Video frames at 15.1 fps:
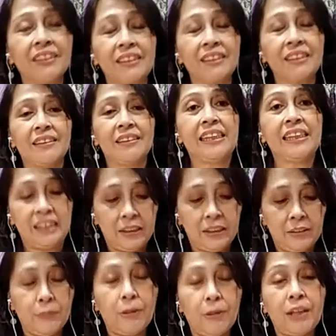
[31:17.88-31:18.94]
leading
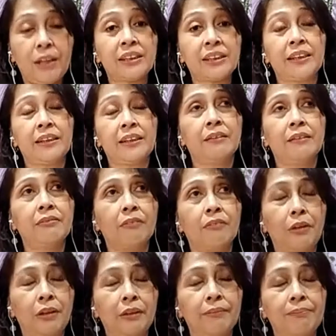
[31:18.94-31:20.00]
oneself
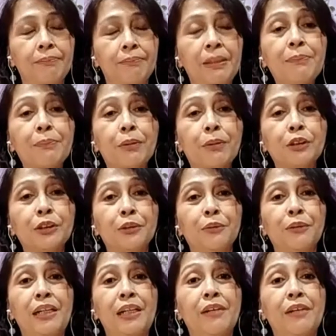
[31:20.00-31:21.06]
or people to
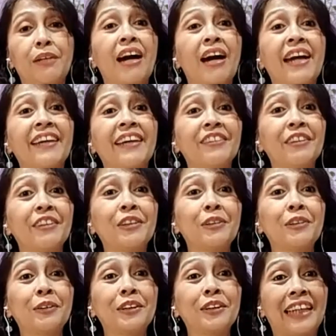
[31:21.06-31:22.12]
really find their
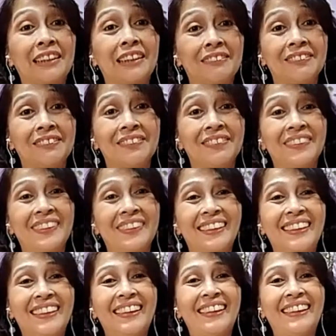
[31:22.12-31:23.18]
true self.
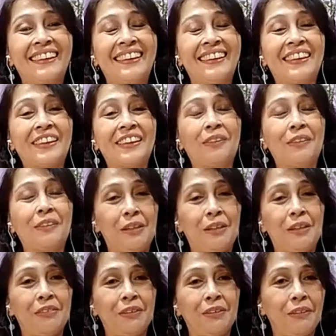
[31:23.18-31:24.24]
So if
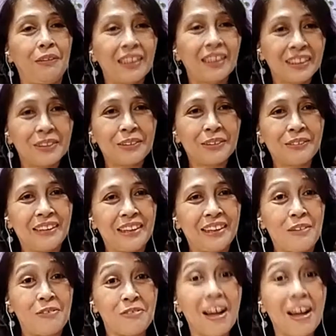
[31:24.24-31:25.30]
you want to really
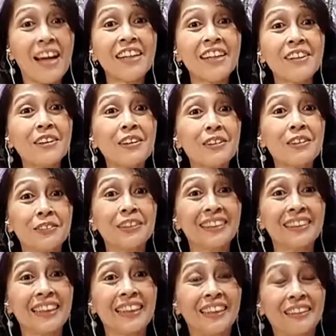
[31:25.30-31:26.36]
find your true
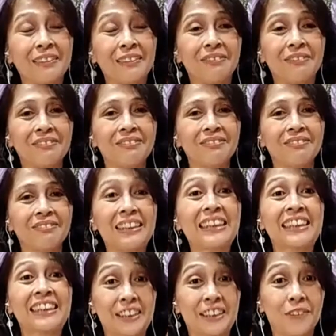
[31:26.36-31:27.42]
self, which
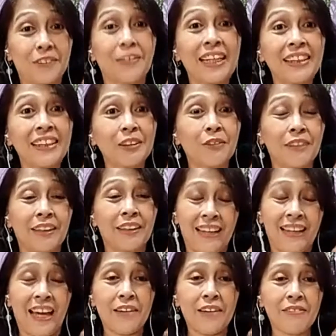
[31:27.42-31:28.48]
is the grace of our
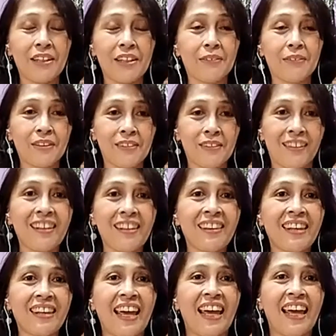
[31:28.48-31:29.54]
life here on earth,
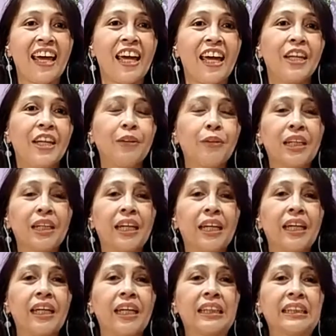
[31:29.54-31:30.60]
you
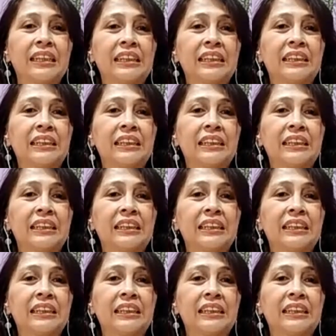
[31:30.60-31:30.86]
can